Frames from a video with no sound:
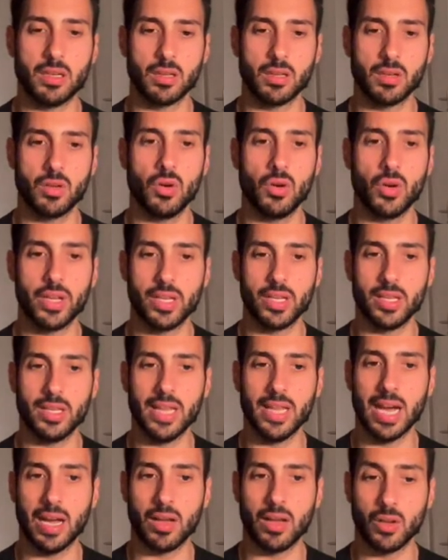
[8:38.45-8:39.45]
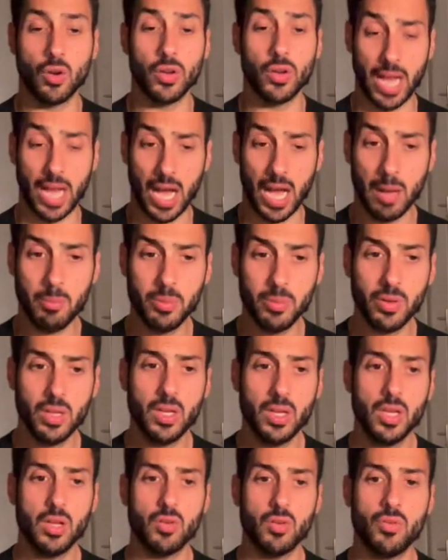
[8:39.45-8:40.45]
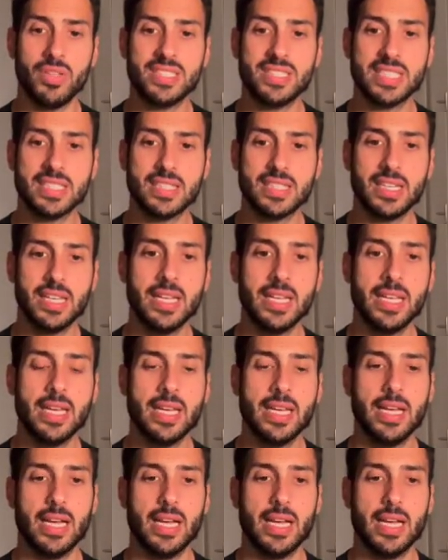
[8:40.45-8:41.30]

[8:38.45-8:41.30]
going up recently,